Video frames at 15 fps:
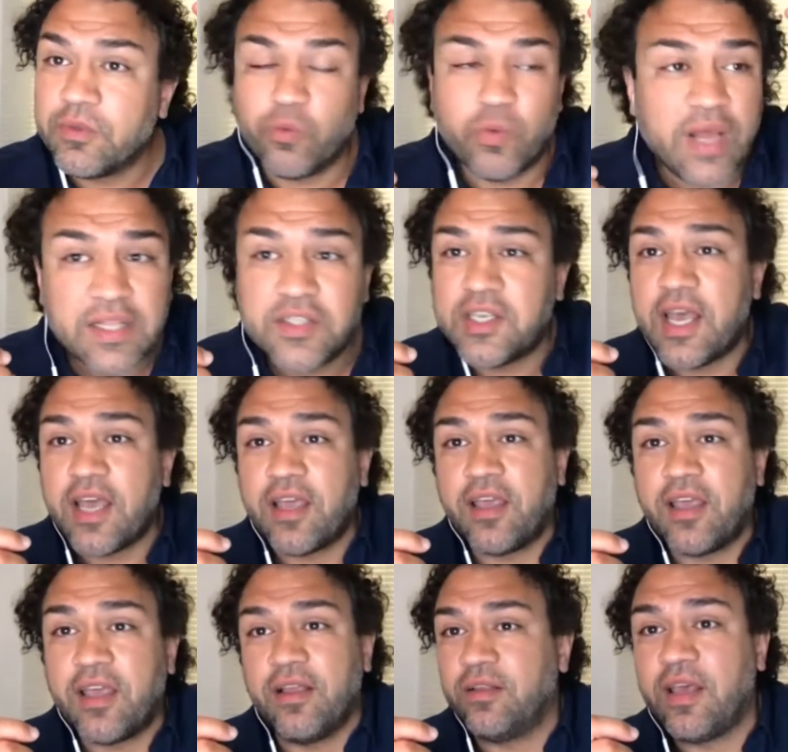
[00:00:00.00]

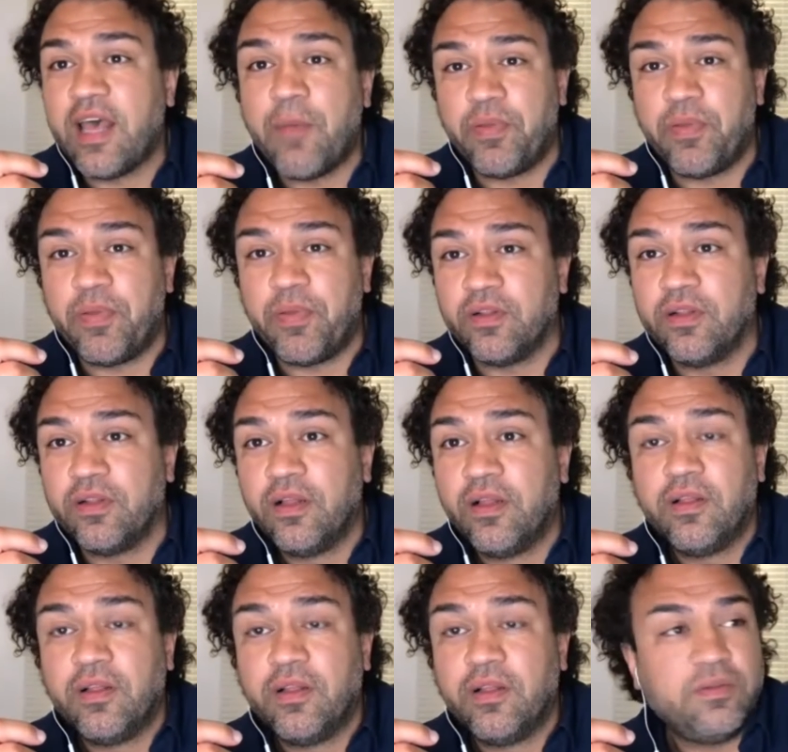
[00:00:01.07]
Ransacking the Capitol,
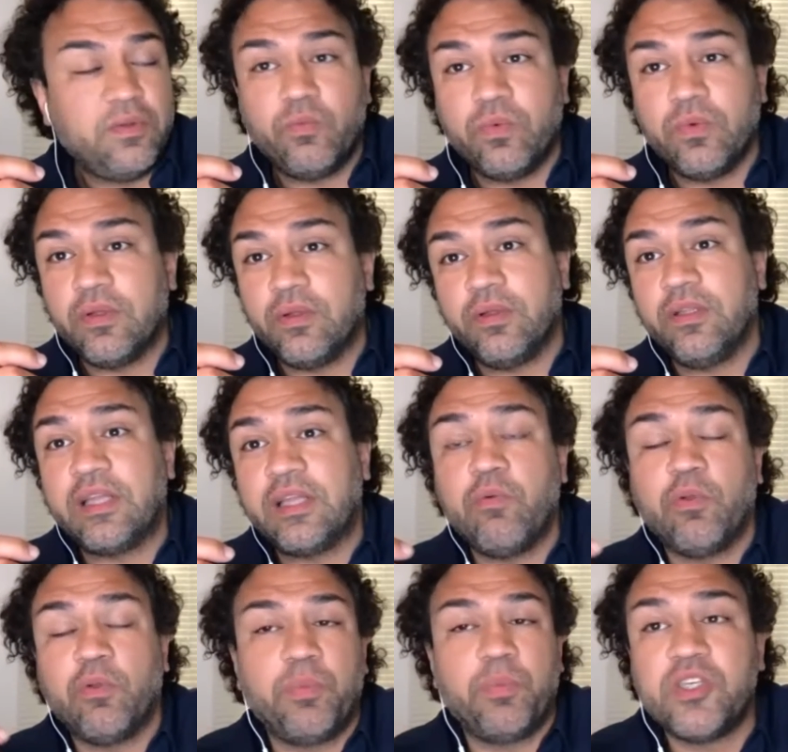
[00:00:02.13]

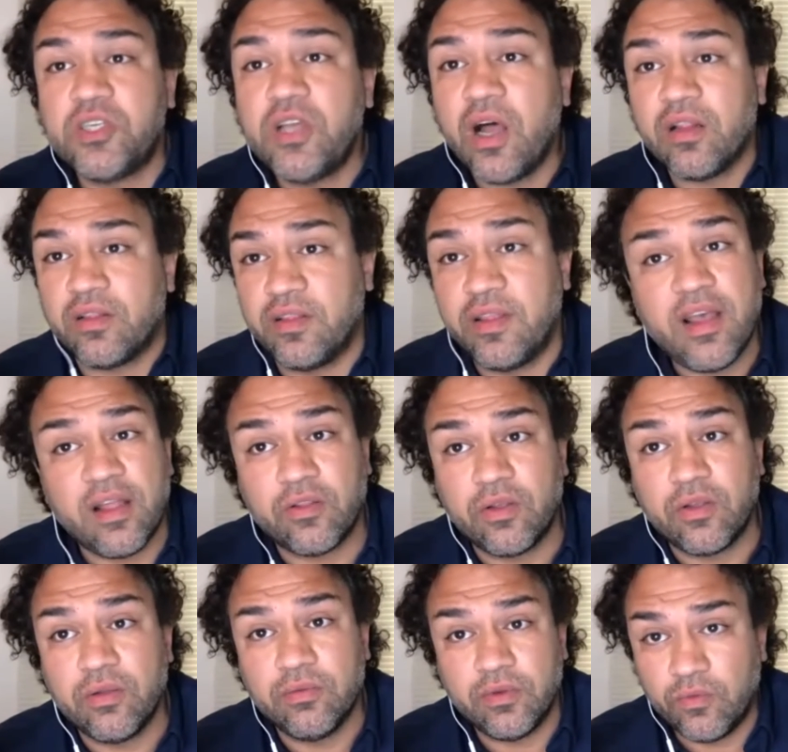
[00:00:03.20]
they would be shot, death,
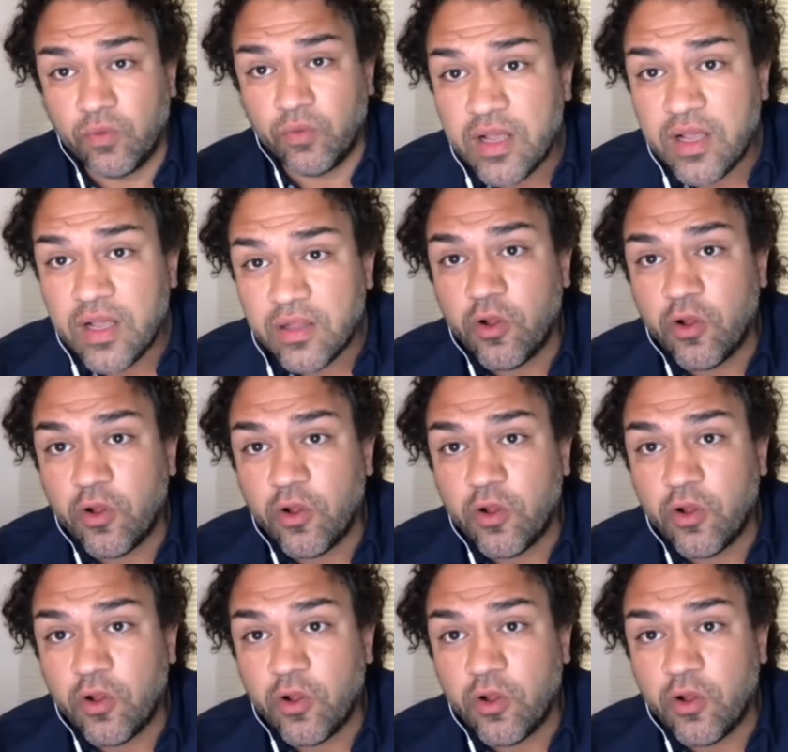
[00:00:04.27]
right?